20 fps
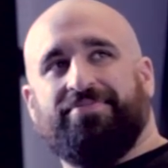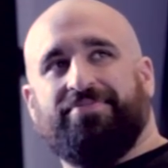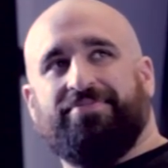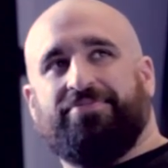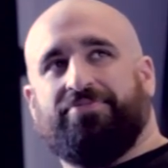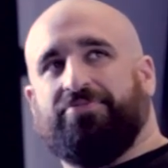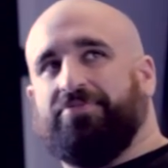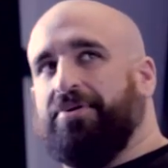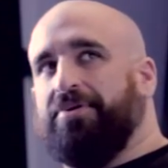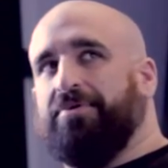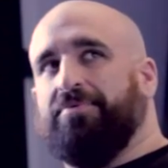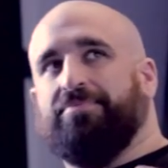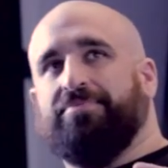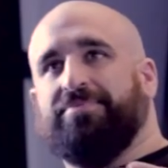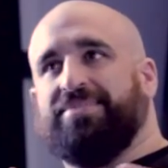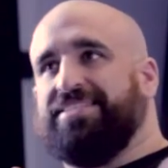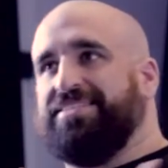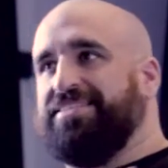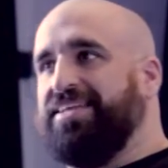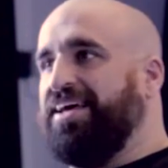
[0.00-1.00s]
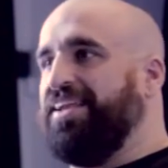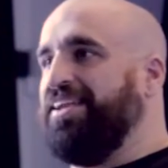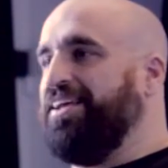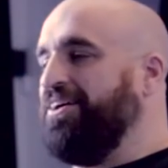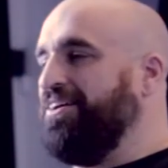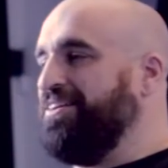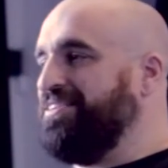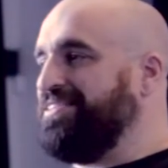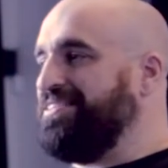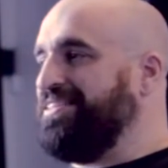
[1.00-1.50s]
from standing
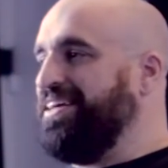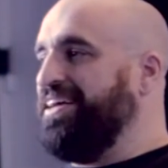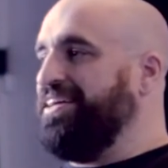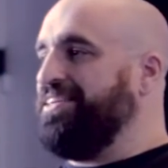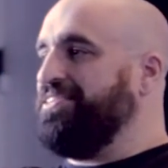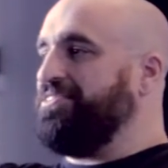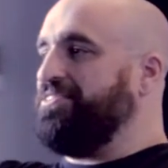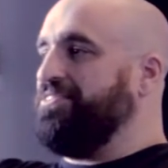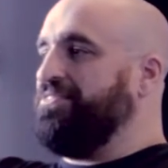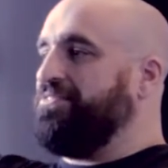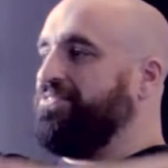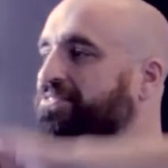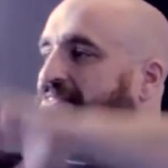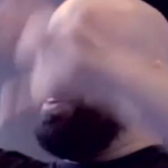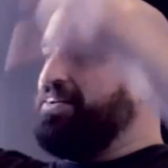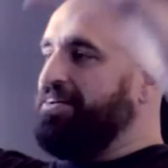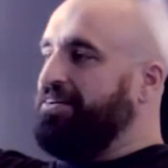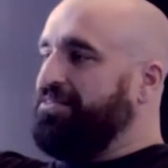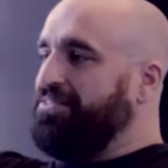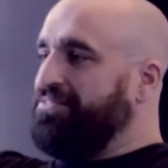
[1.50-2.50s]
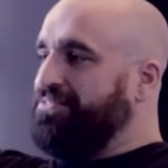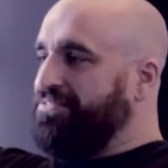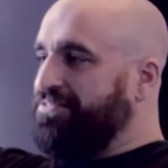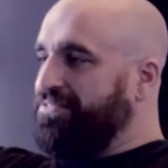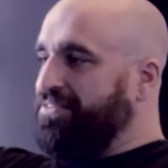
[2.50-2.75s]
on stage in front of,